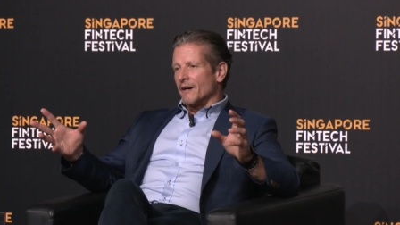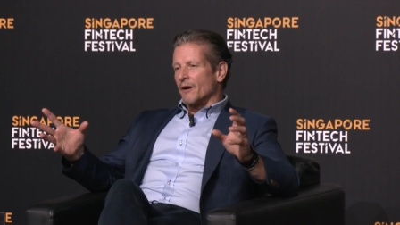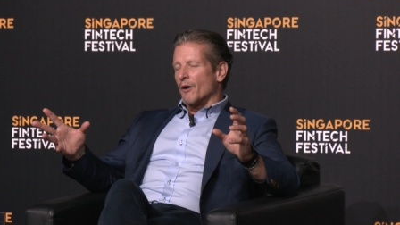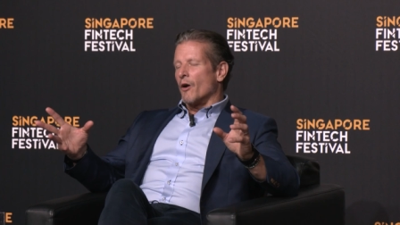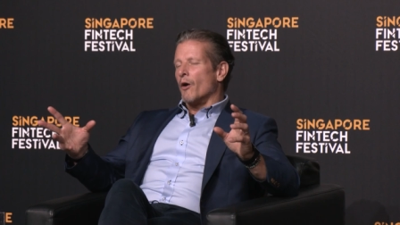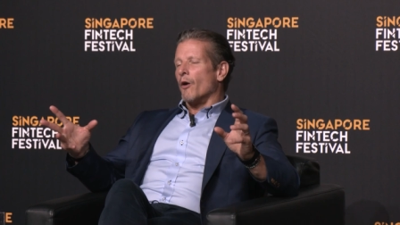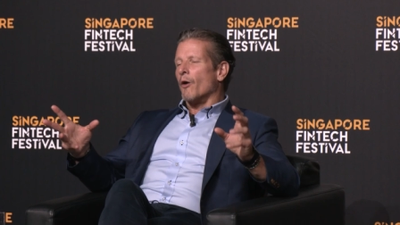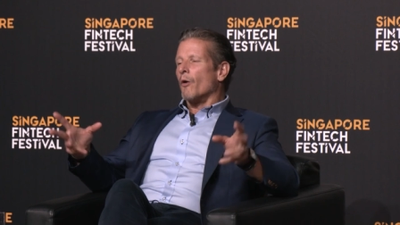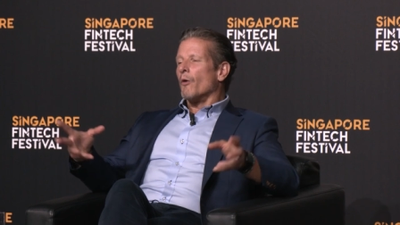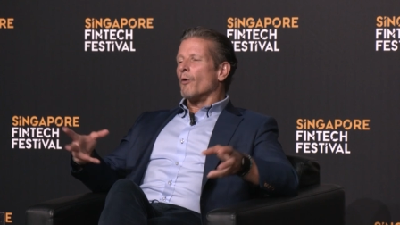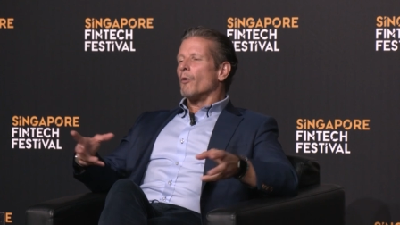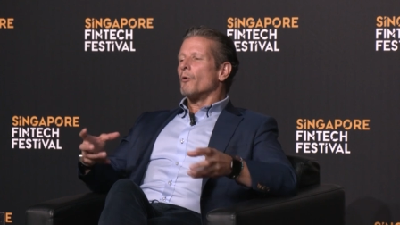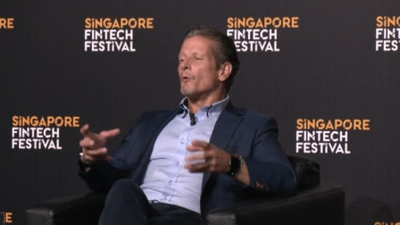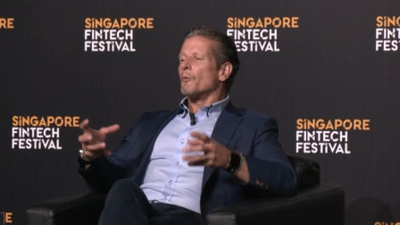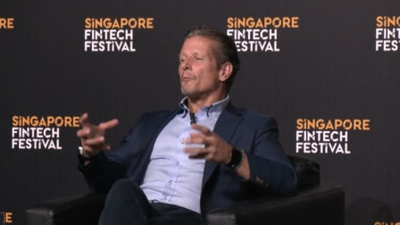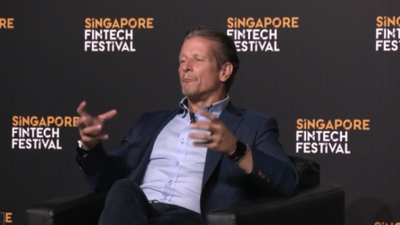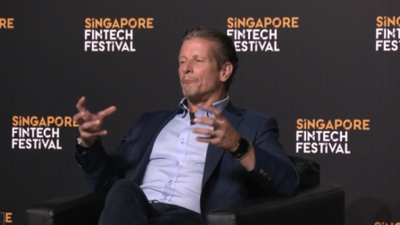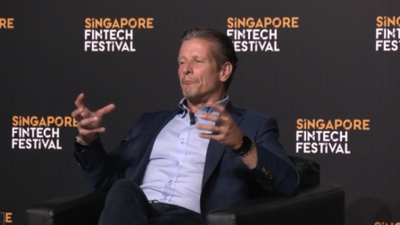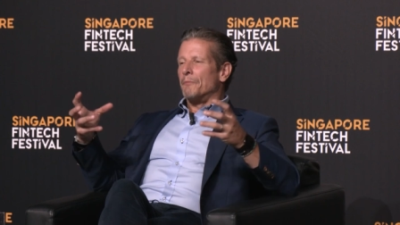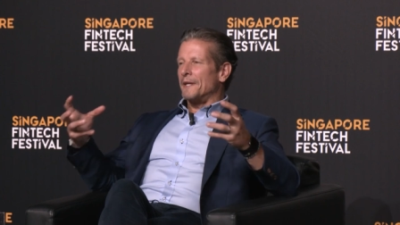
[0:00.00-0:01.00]
whole
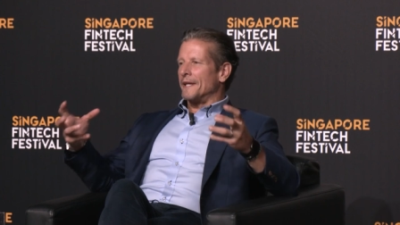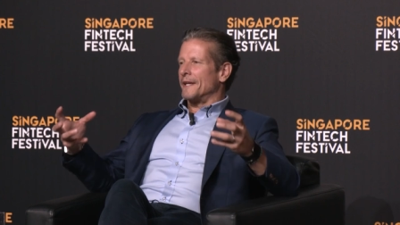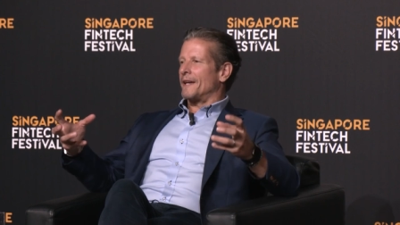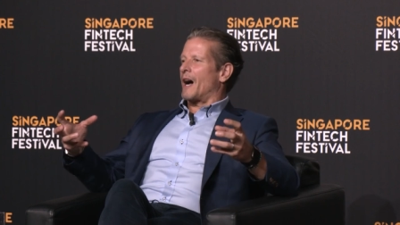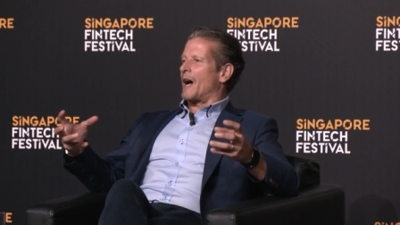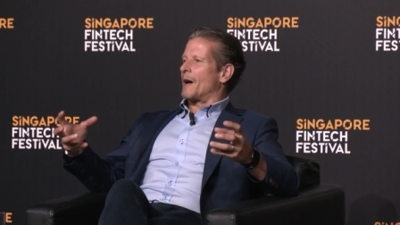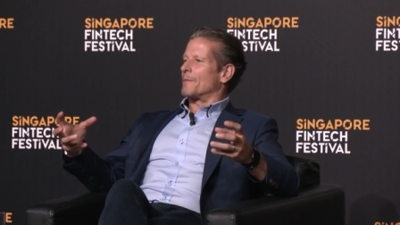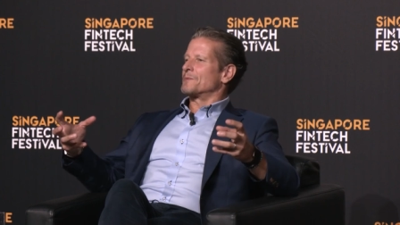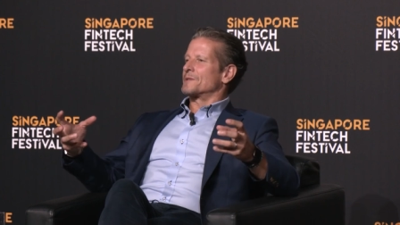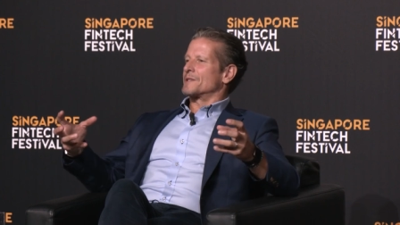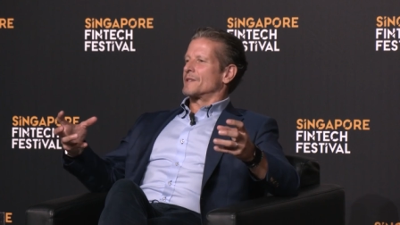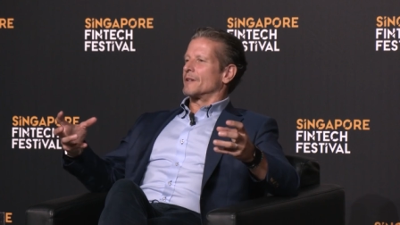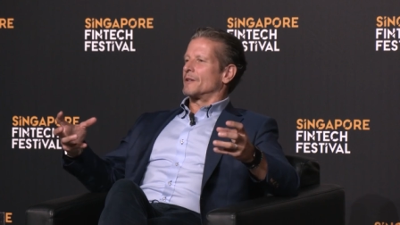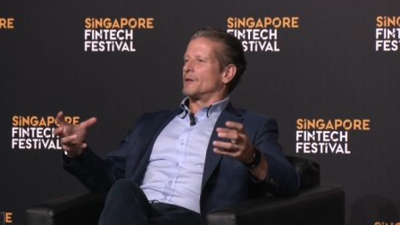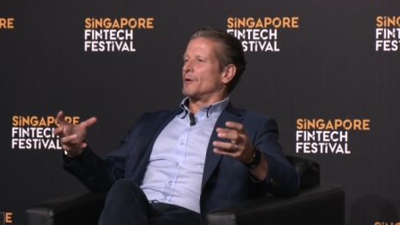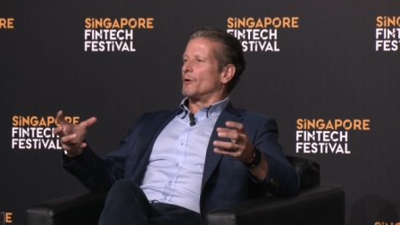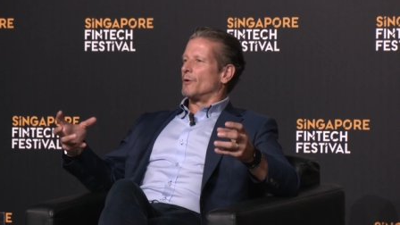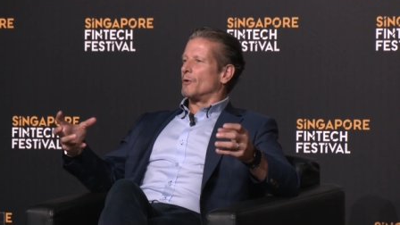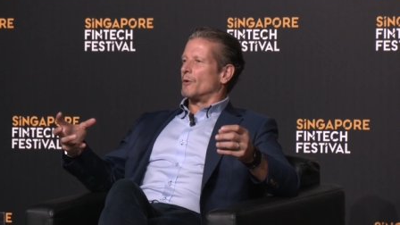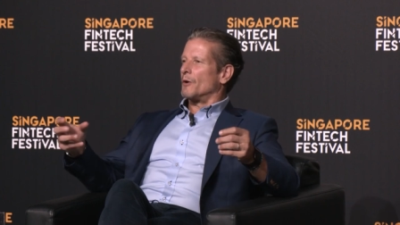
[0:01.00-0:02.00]
big
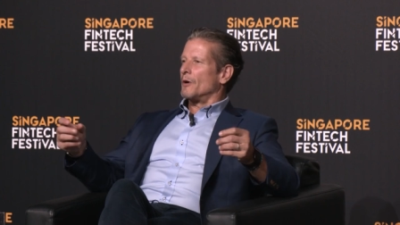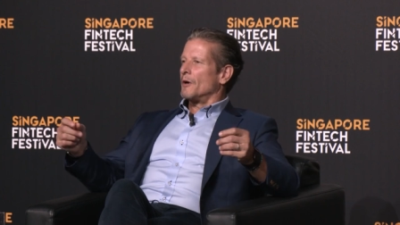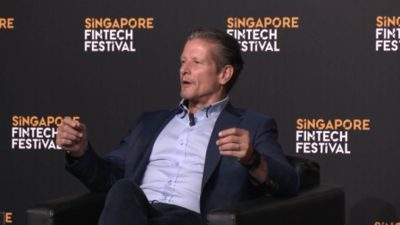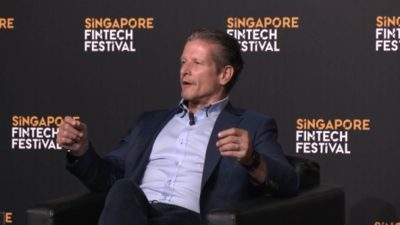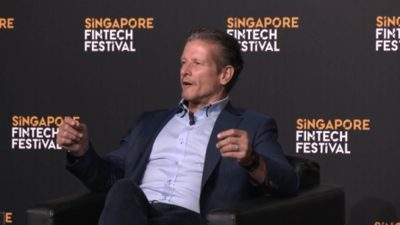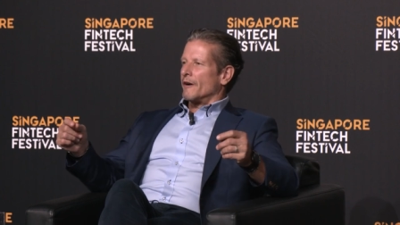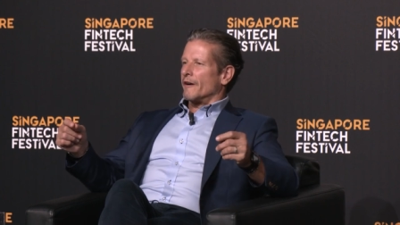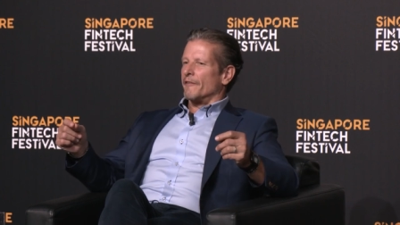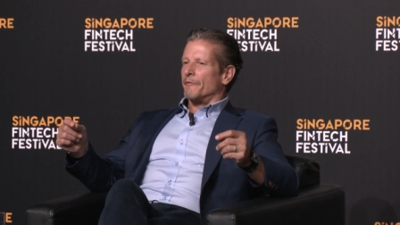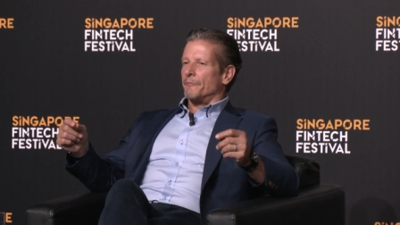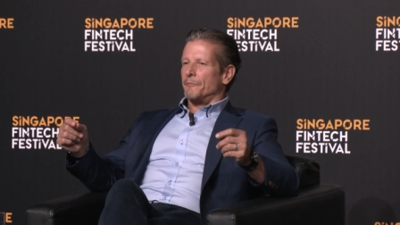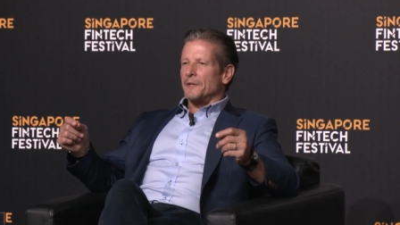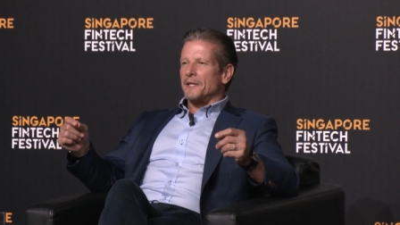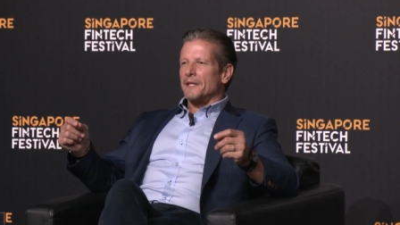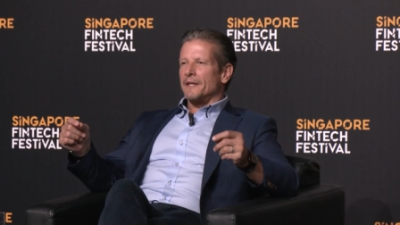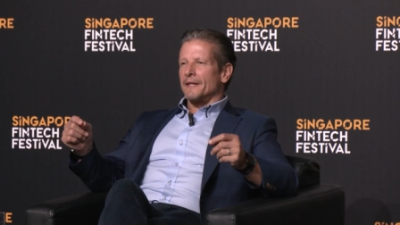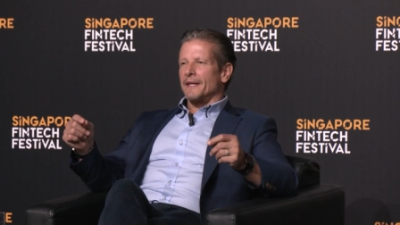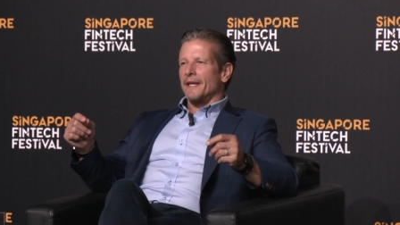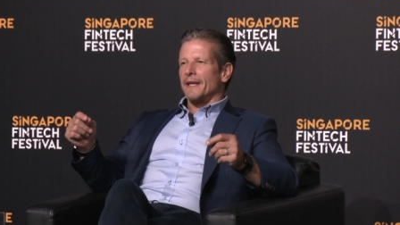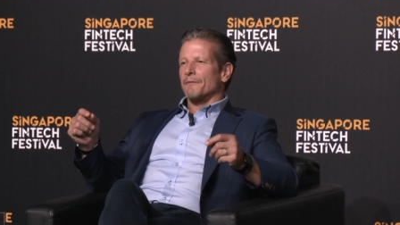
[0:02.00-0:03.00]
obstacle of
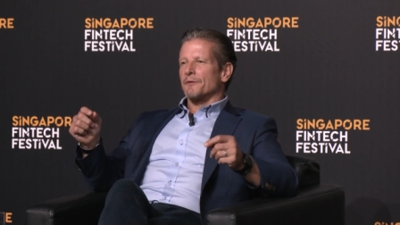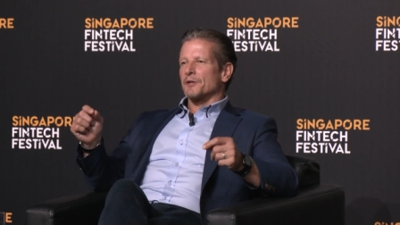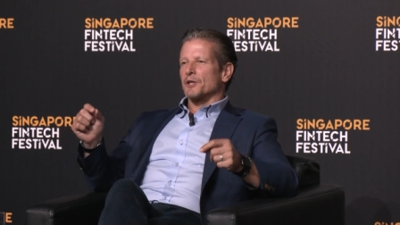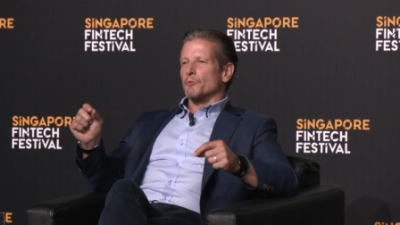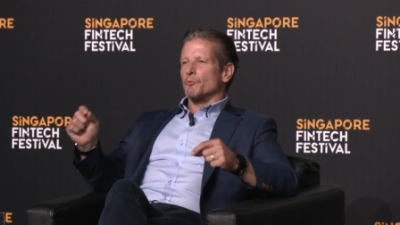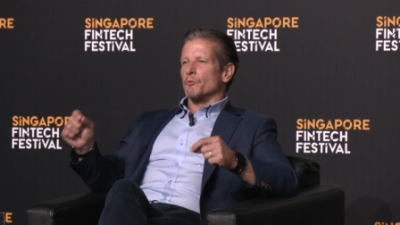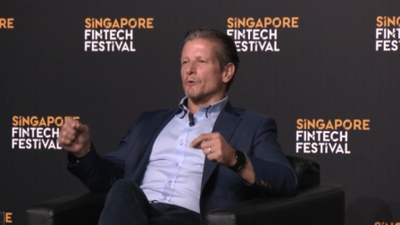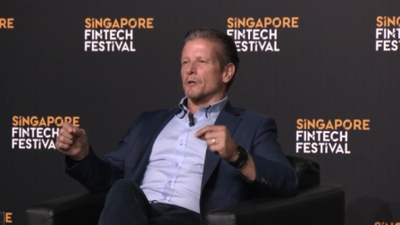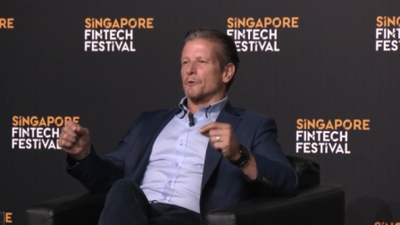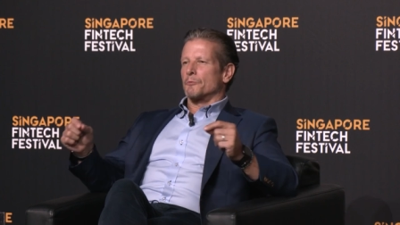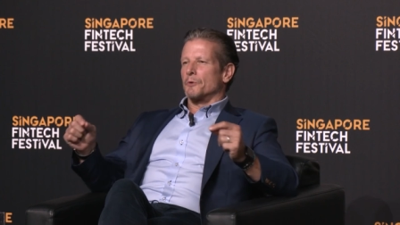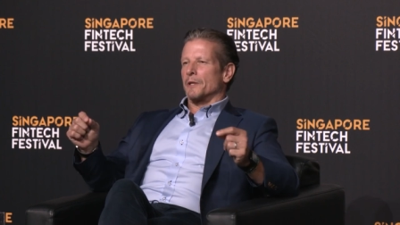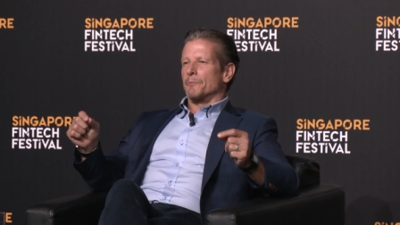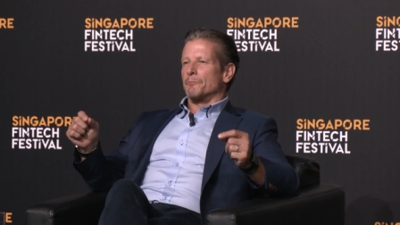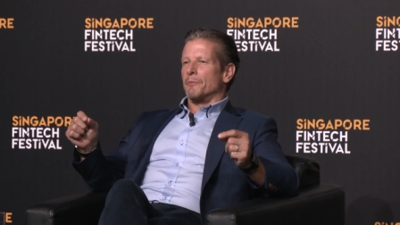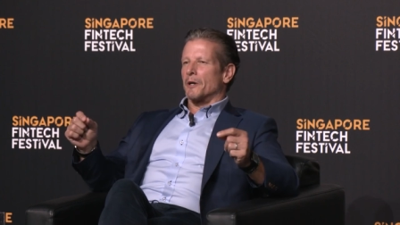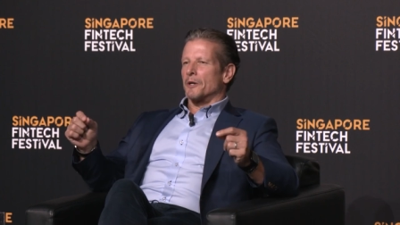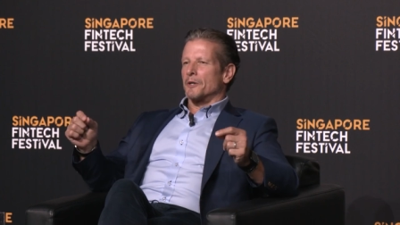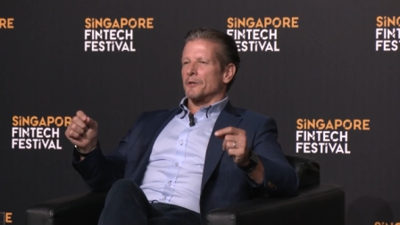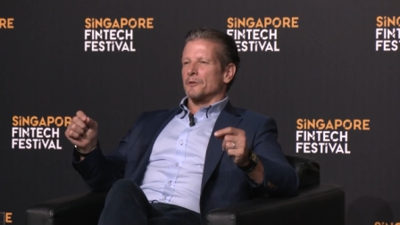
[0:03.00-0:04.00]
being able to work with
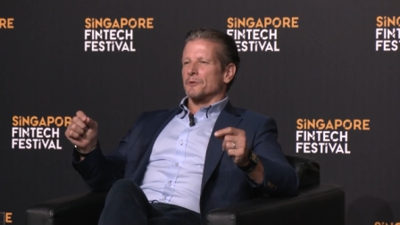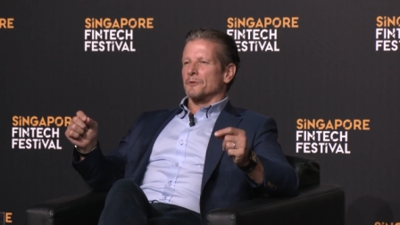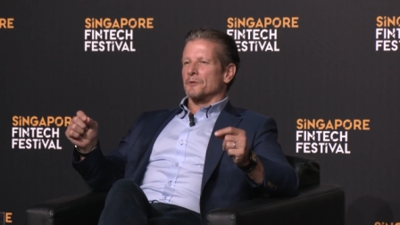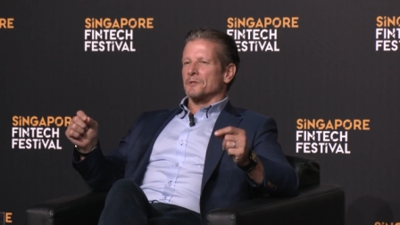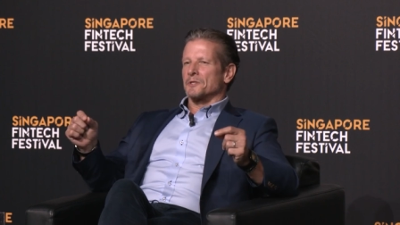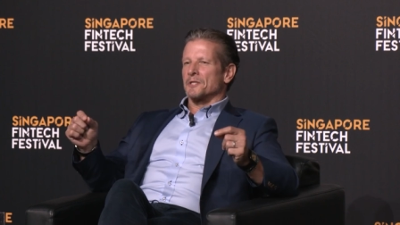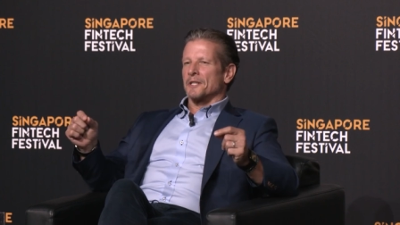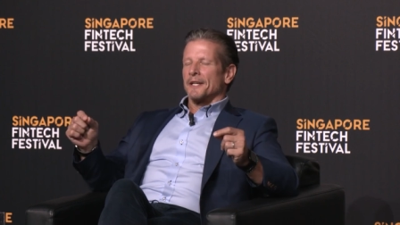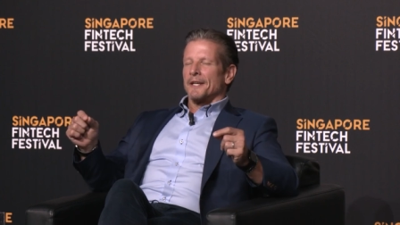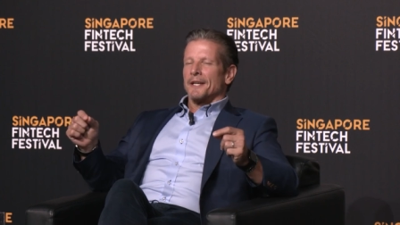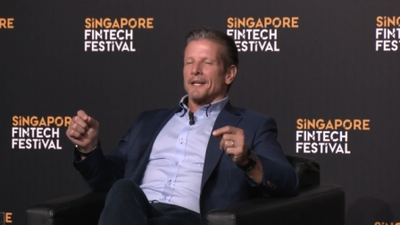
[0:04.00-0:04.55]
partners